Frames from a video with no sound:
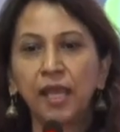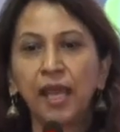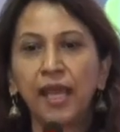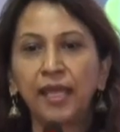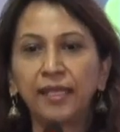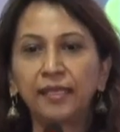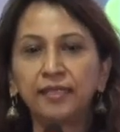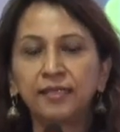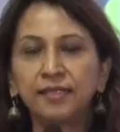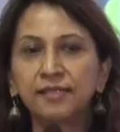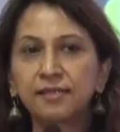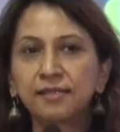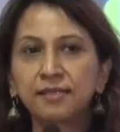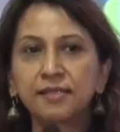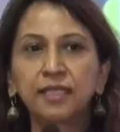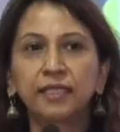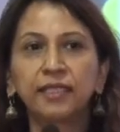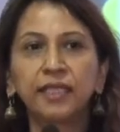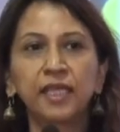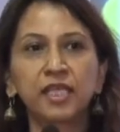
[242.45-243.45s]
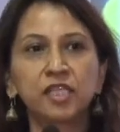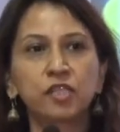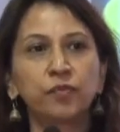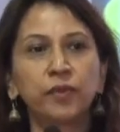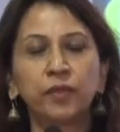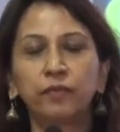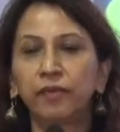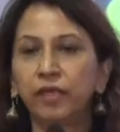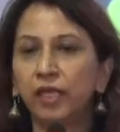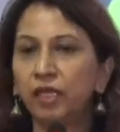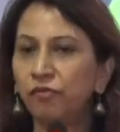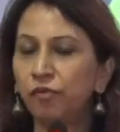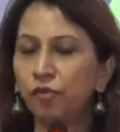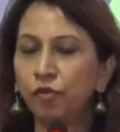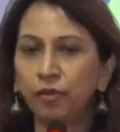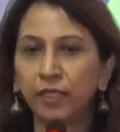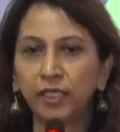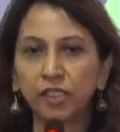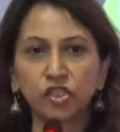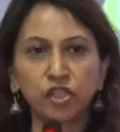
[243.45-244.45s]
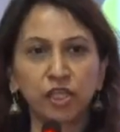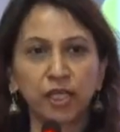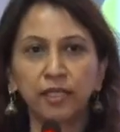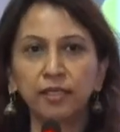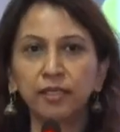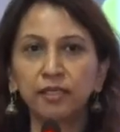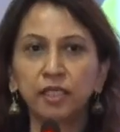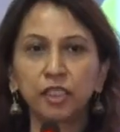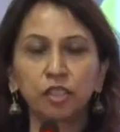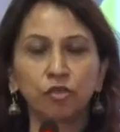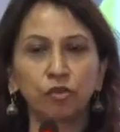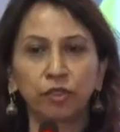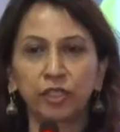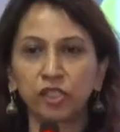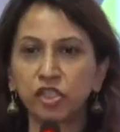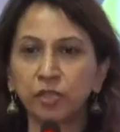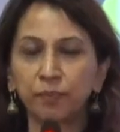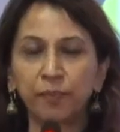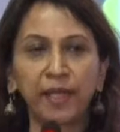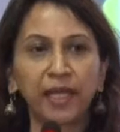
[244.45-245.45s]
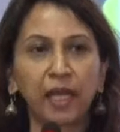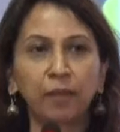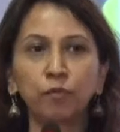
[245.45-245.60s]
And this is the case with, if you look at China, you look at Japan.